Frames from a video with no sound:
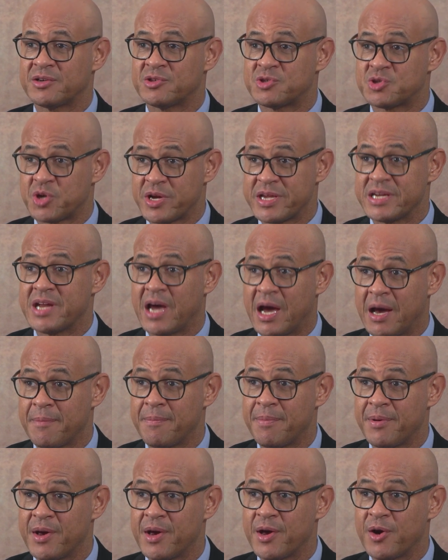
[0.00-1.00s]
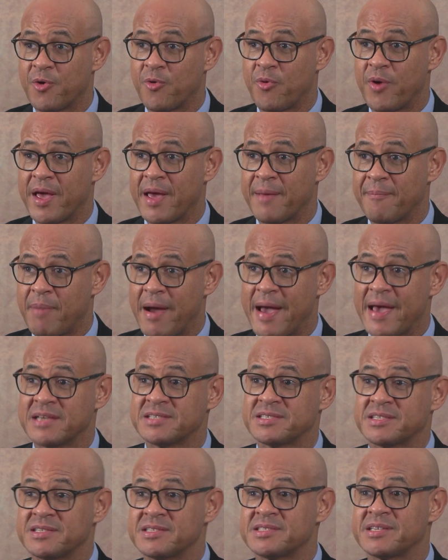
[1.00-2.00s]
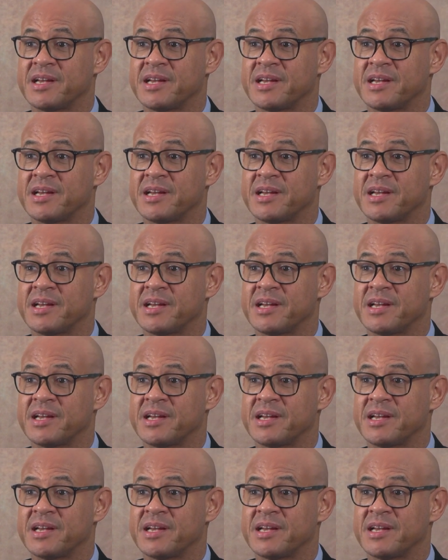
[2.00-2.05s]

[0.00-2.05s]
trade hub where buyers and